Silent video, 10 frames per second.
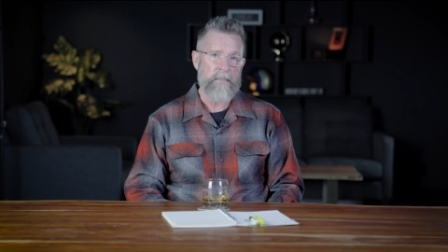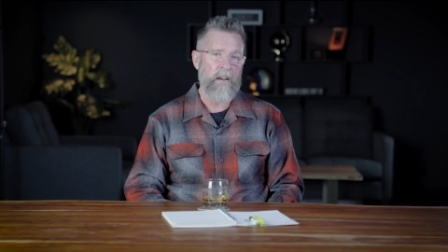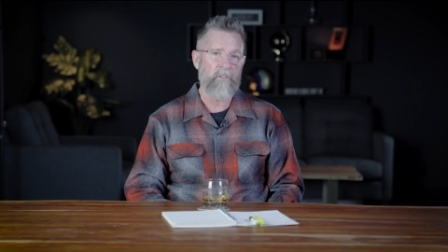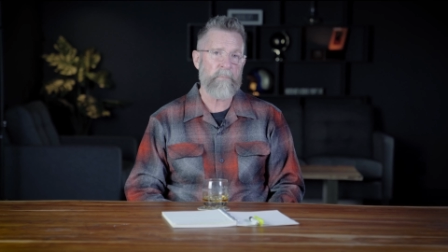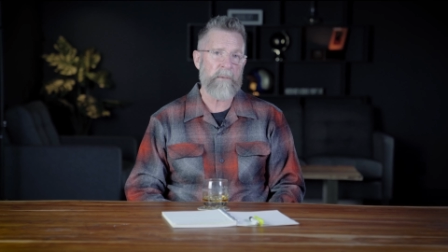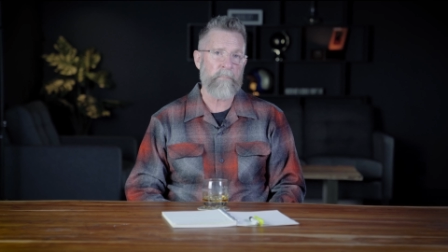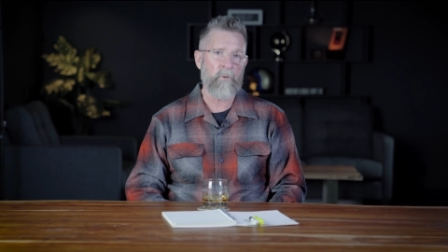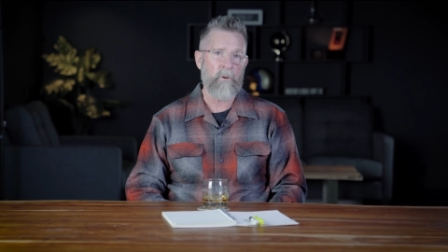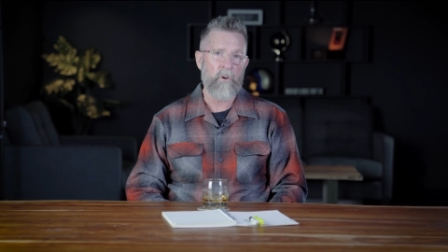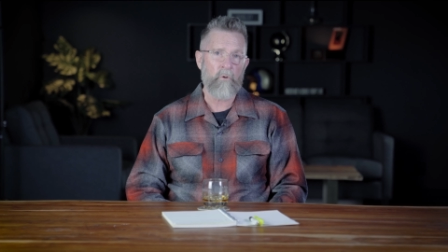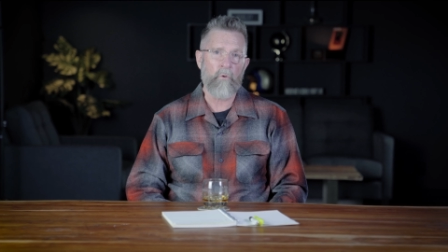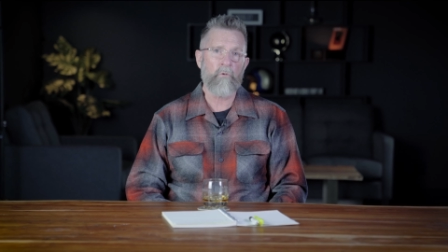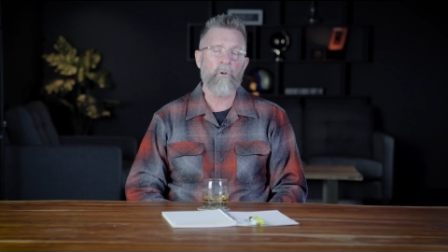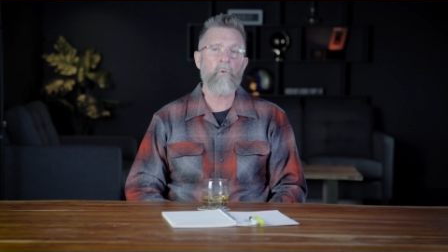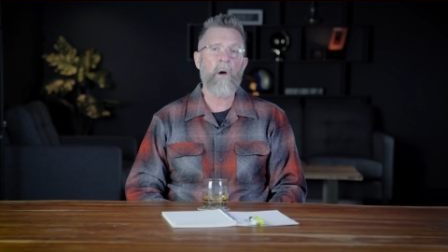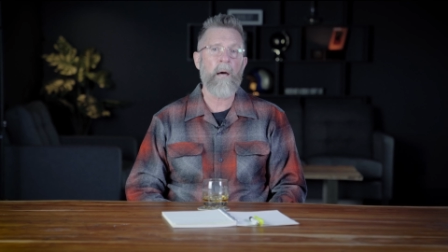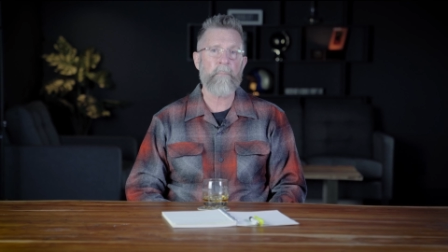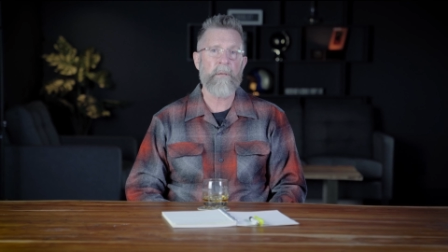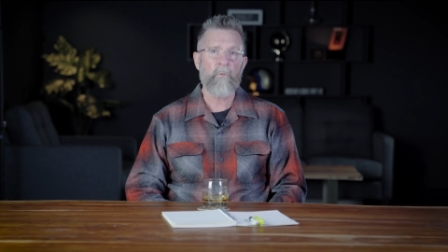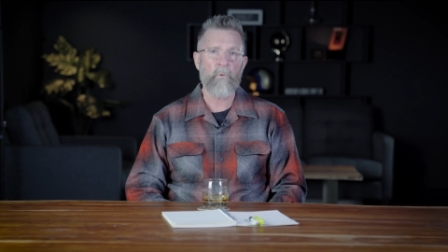That is people who grew
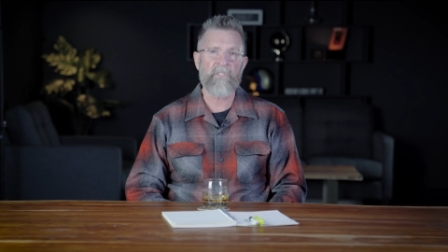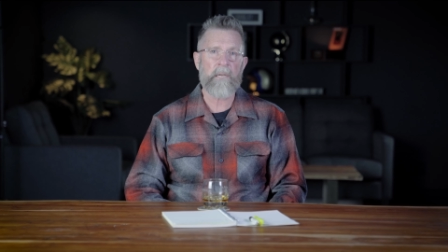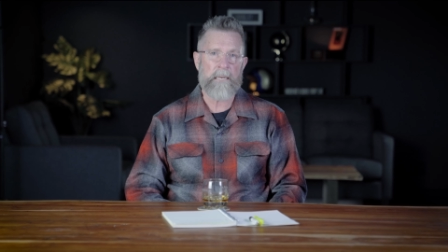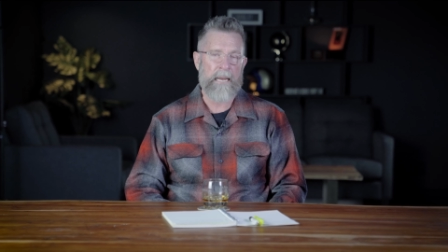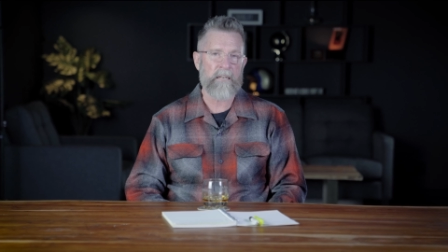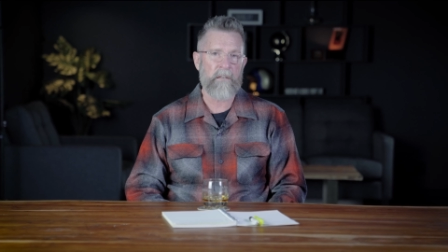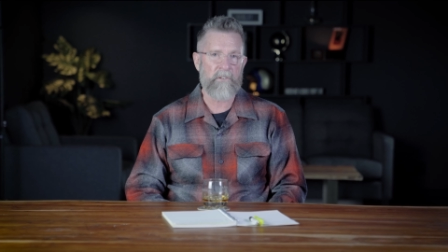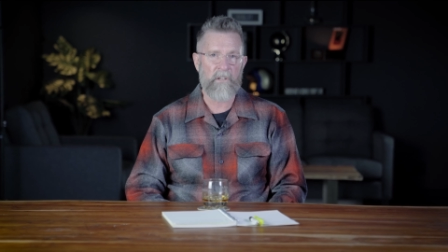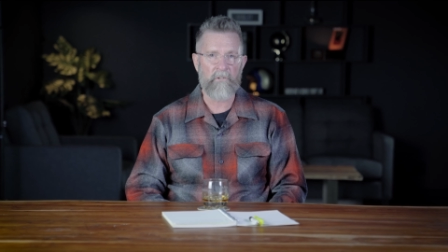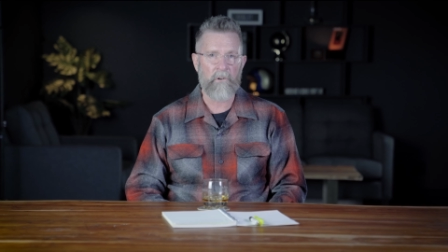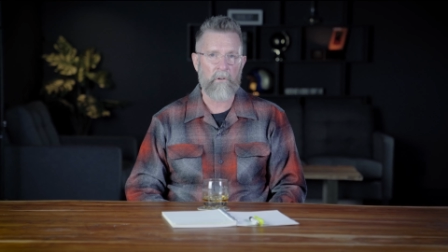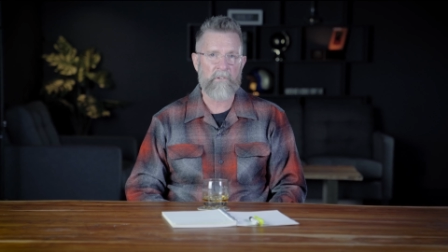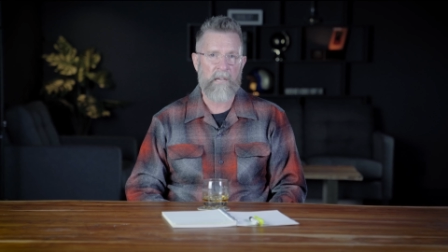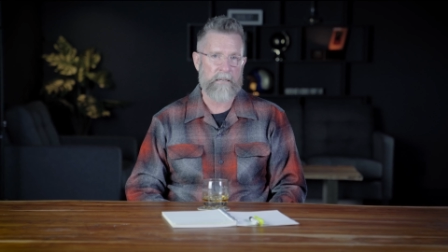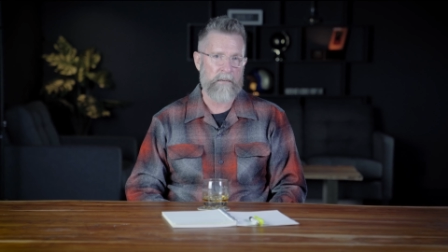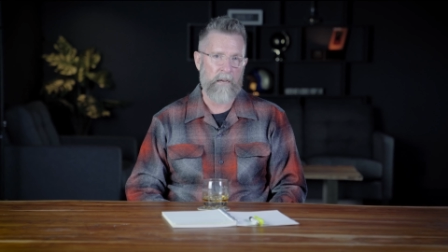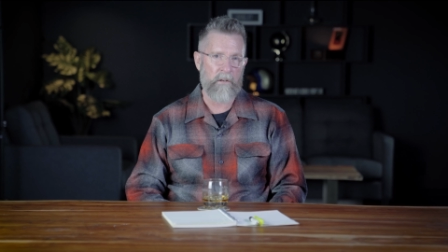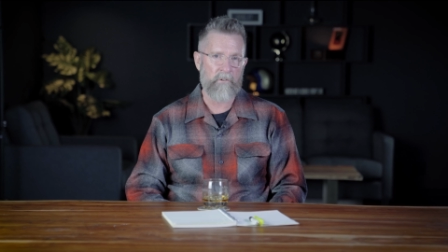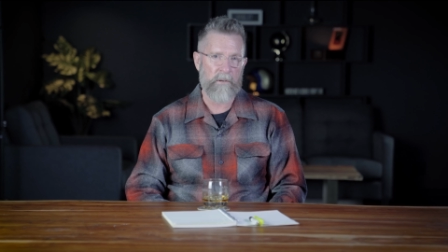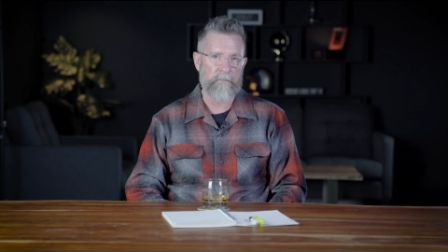up with connected digital
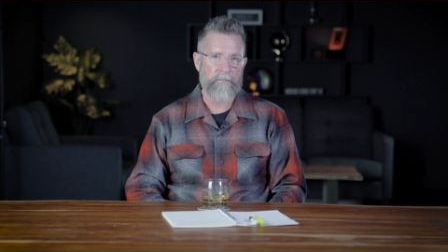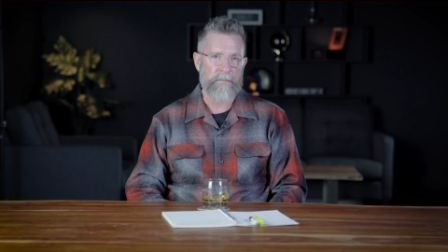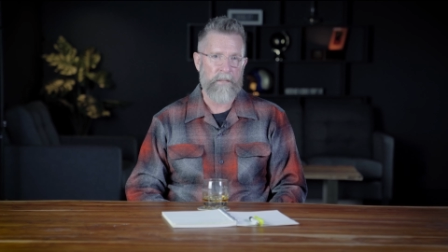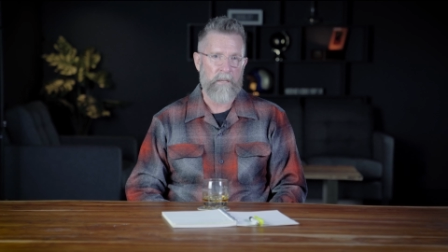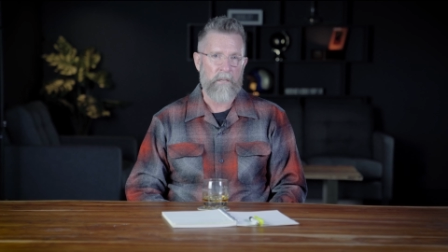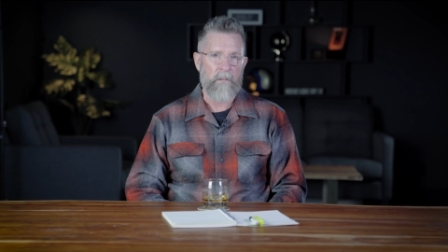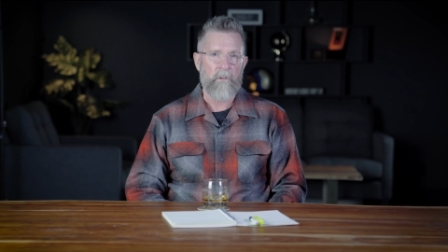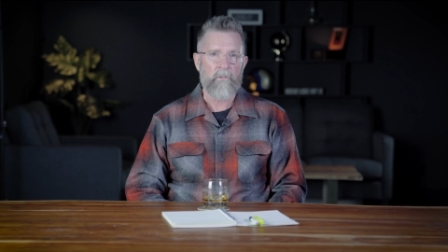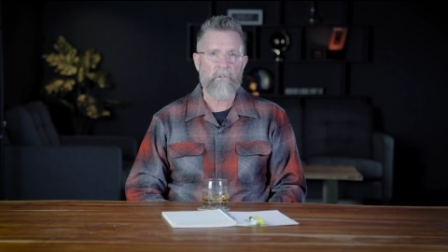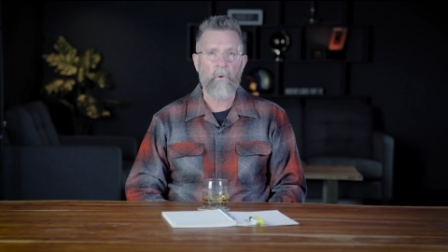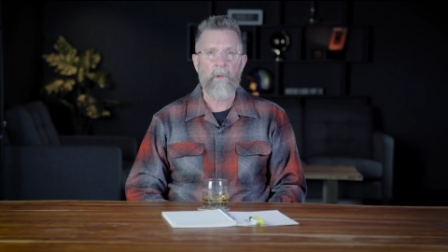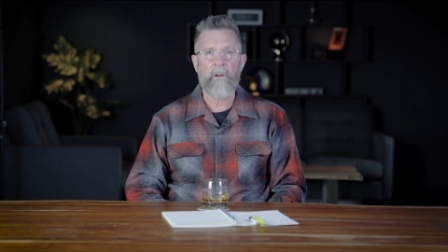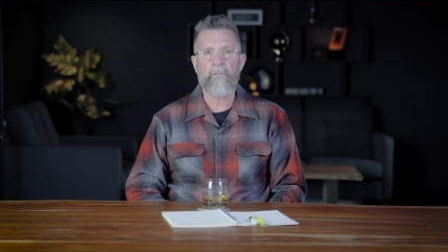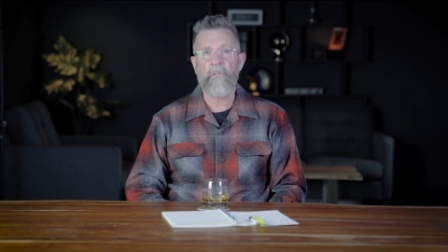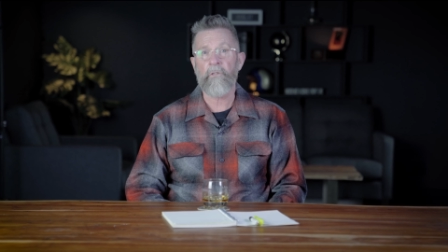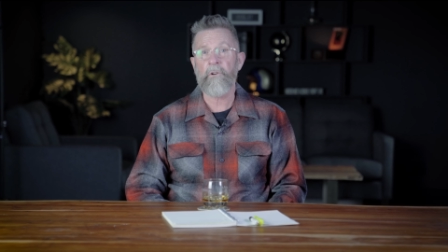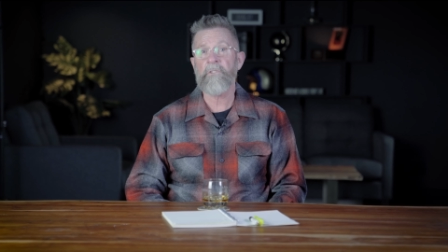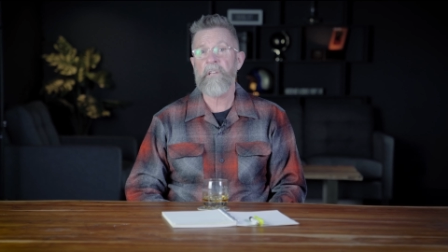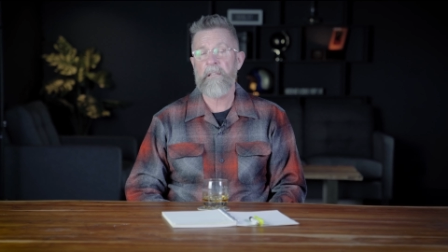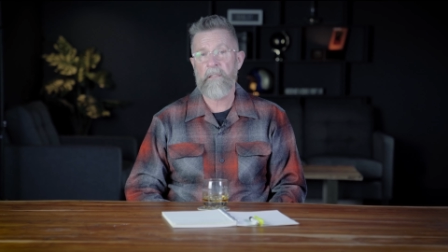technology. So here's the
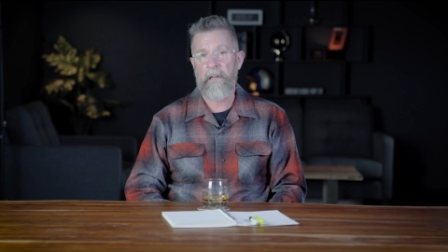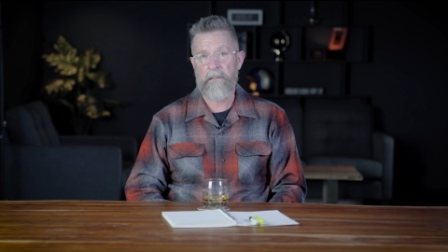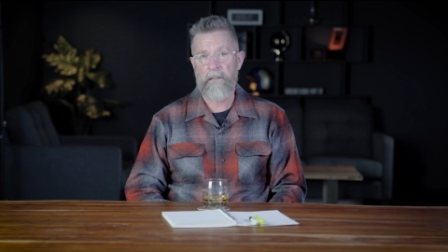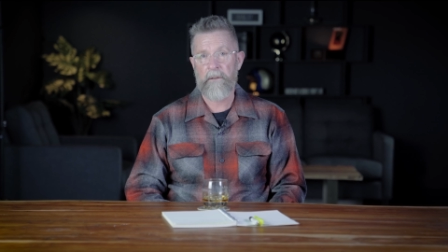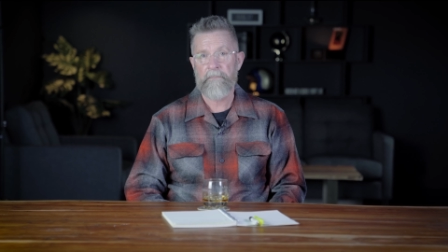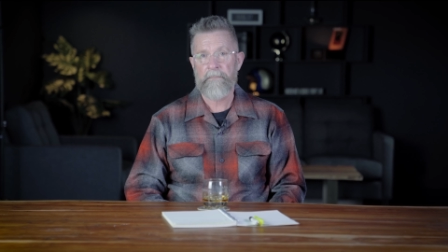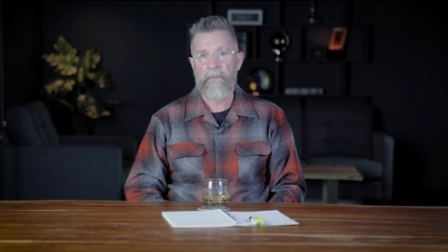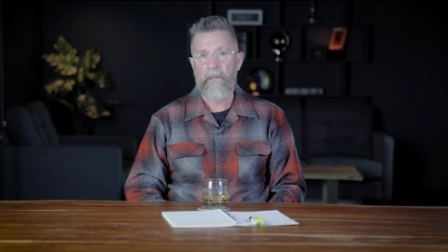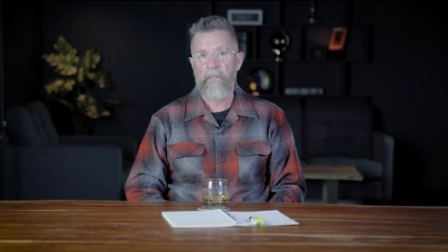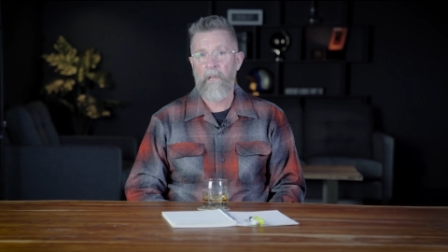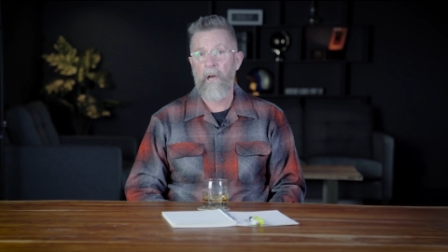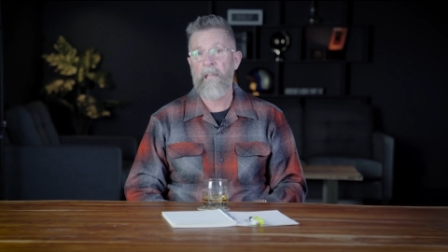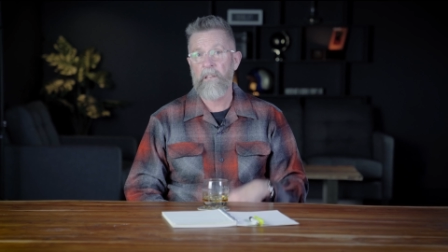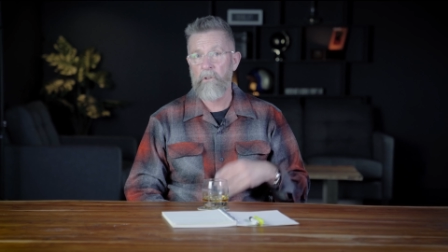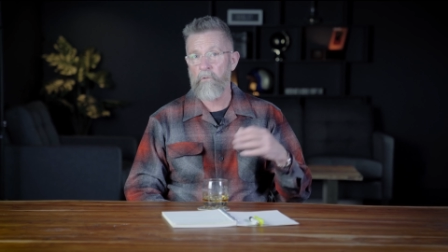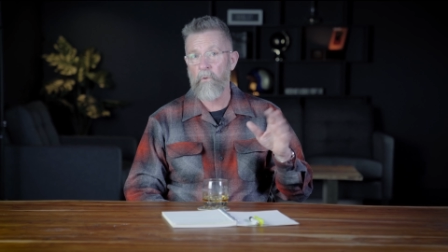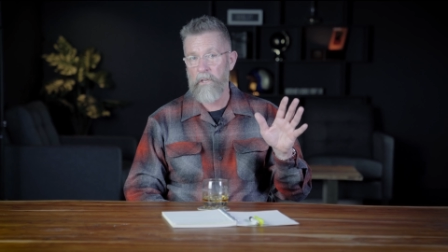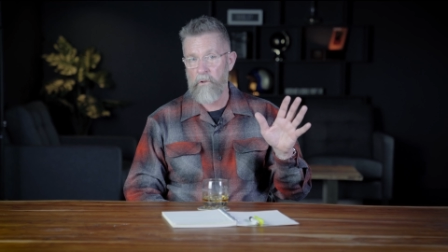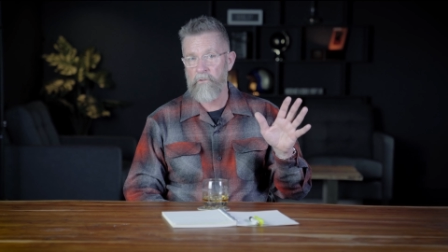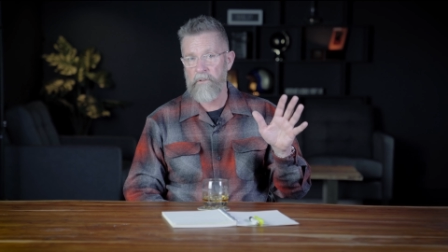13th idea. The, it,
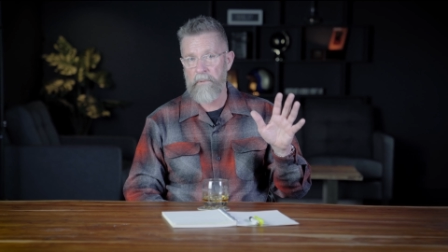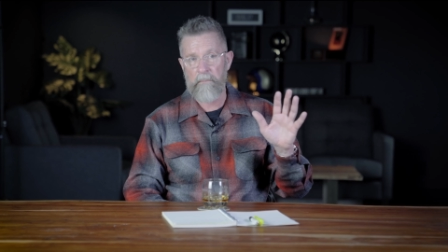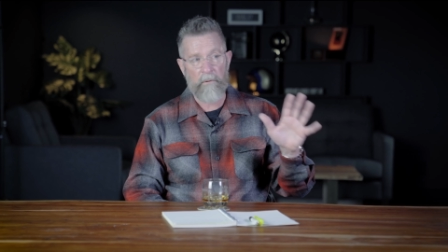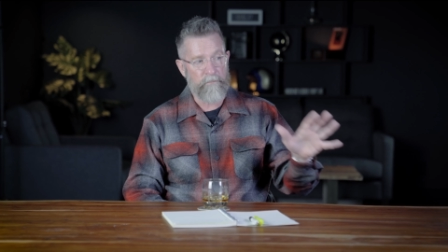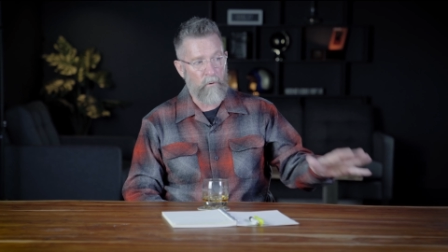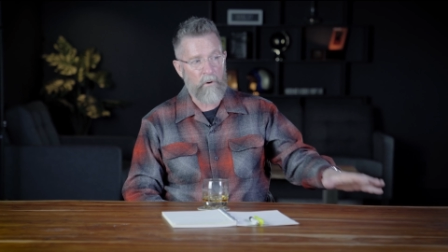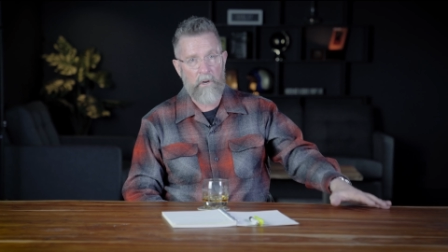it used to be, before